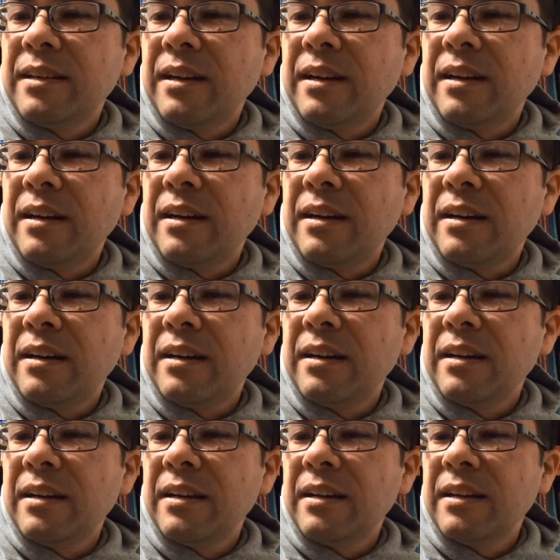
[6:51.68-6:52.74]
uh,
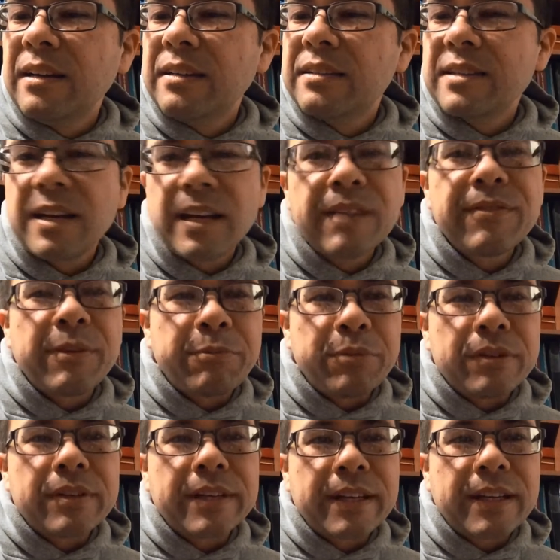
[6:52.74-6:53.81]
it's kind of a
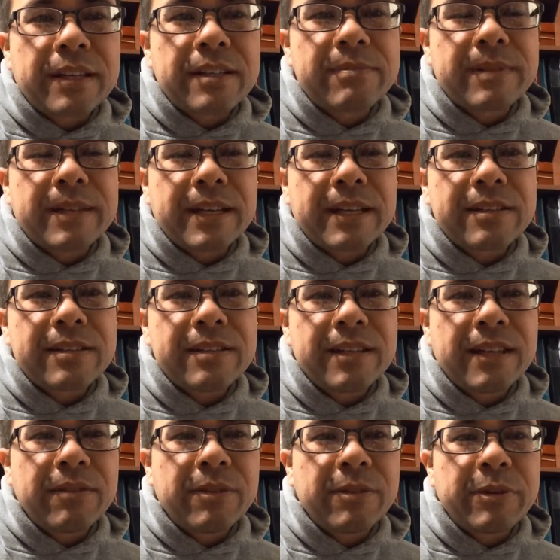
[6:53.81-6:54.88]
brilliant explanation.
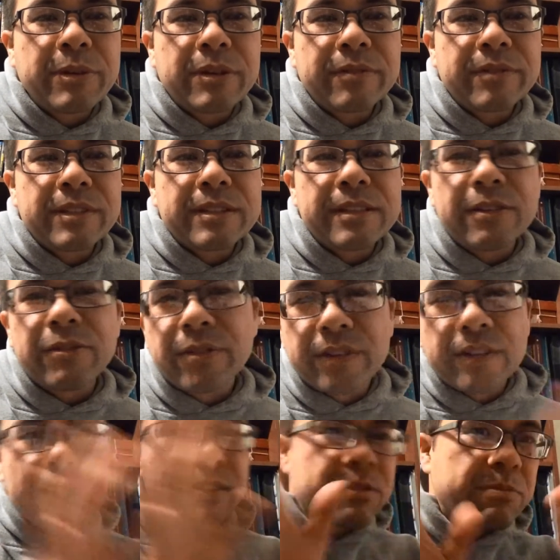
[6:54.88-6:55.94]
That way we don't have to deal
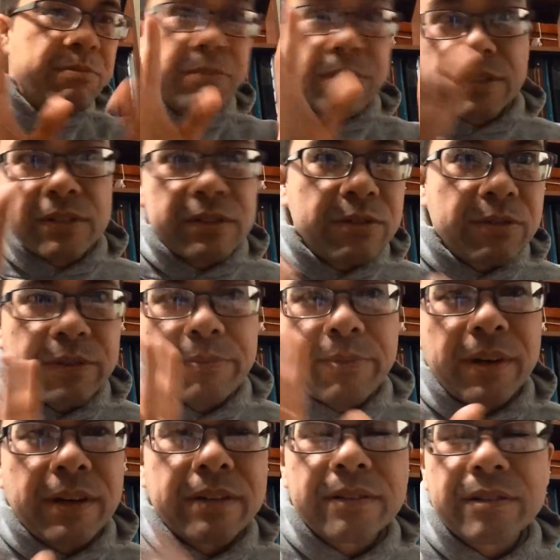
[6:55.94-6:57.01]
with these mystery
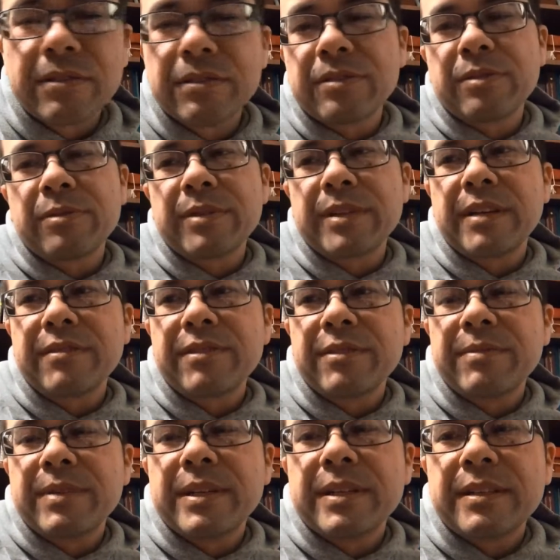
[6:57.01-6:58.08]
particles or
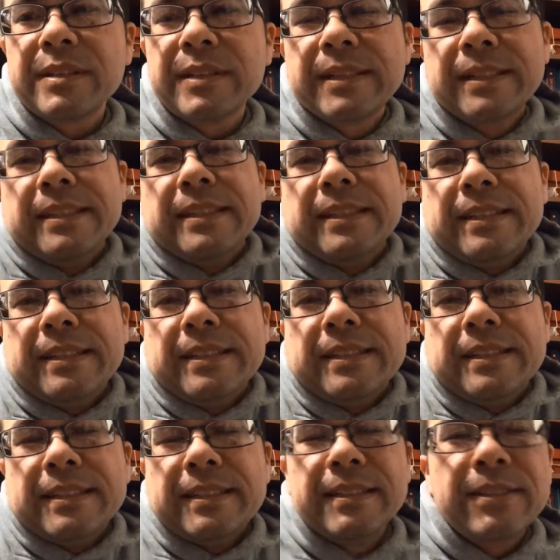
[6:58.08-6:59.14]
whatever. But
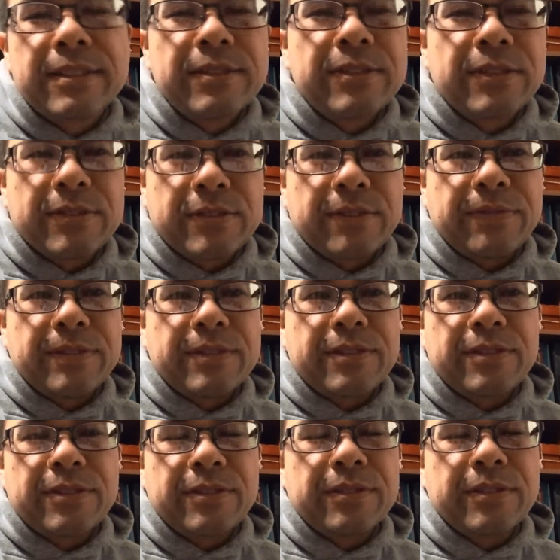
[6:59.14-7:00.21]
who knows if it's
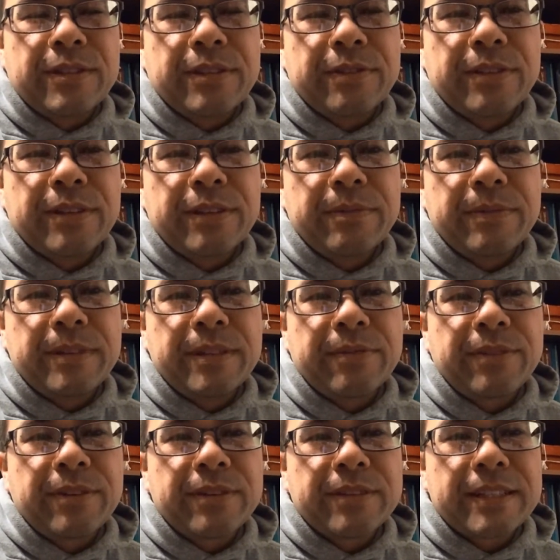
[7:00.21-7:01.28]
true? It, it'd be
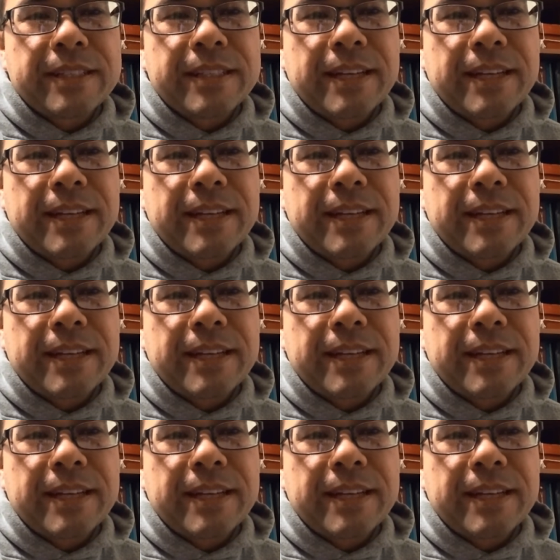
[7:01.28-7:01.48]
difficult to